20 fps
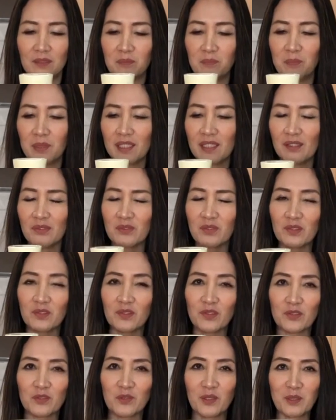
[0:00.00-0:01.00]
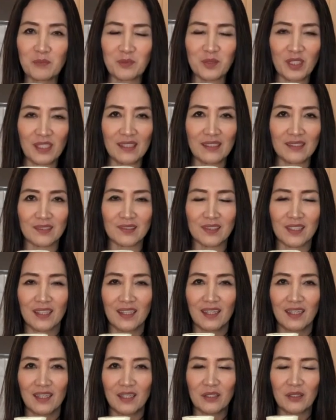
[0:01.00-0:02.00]
because this is cream cheese,
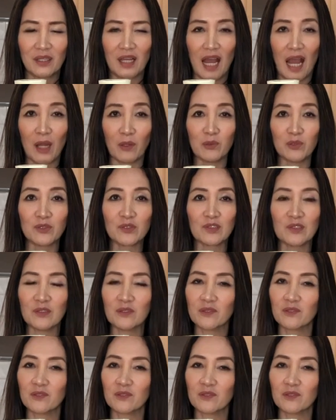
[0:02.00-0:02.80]
I would